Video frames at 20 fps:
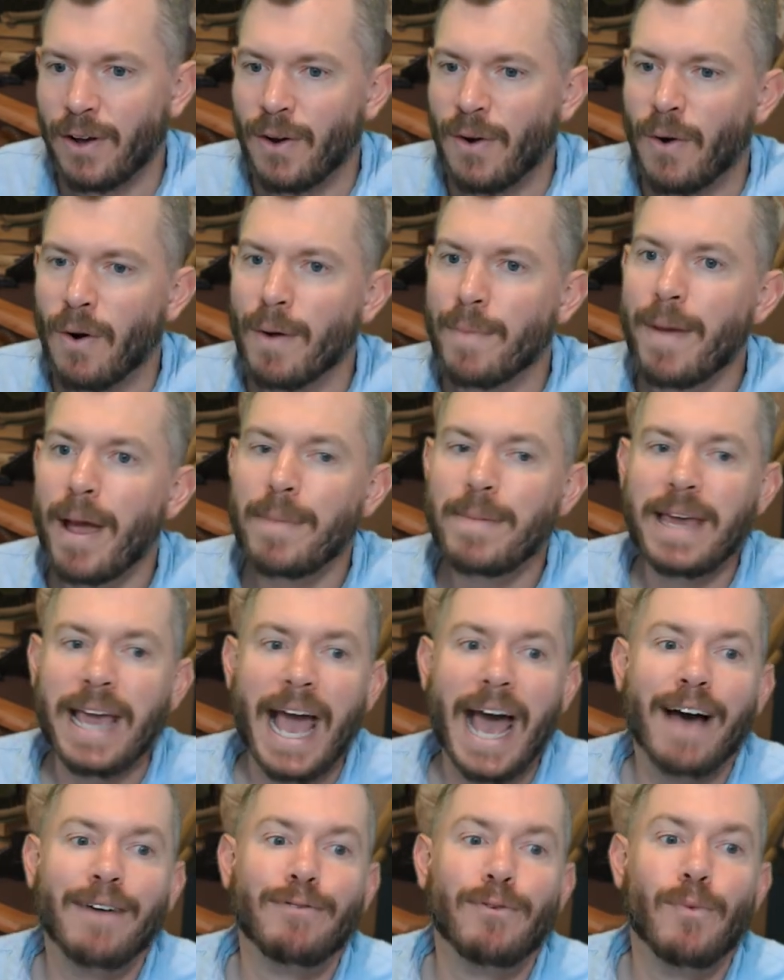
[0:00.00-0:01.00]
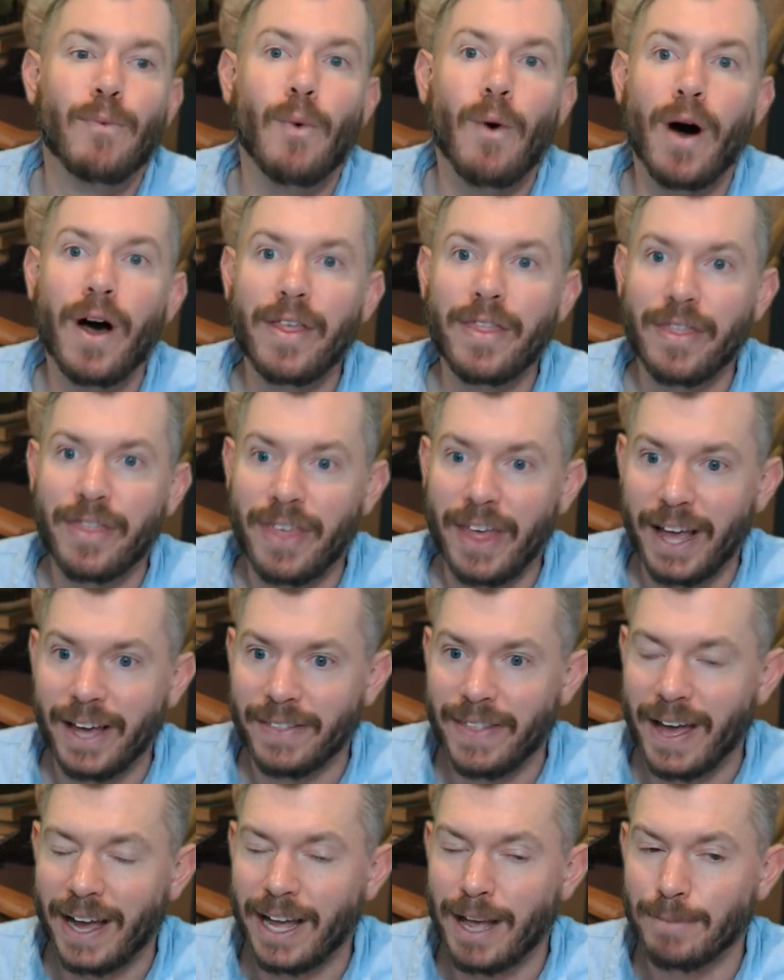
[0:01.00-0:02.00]
Or maybe you have one thing
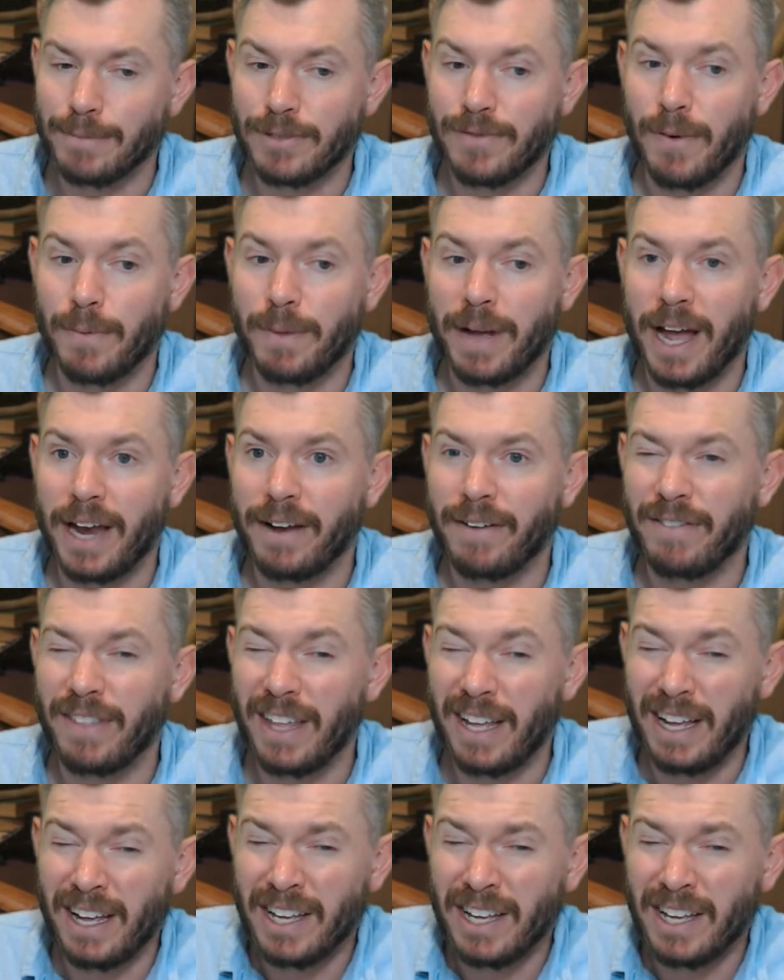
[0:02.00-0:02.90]
that comes from kind of the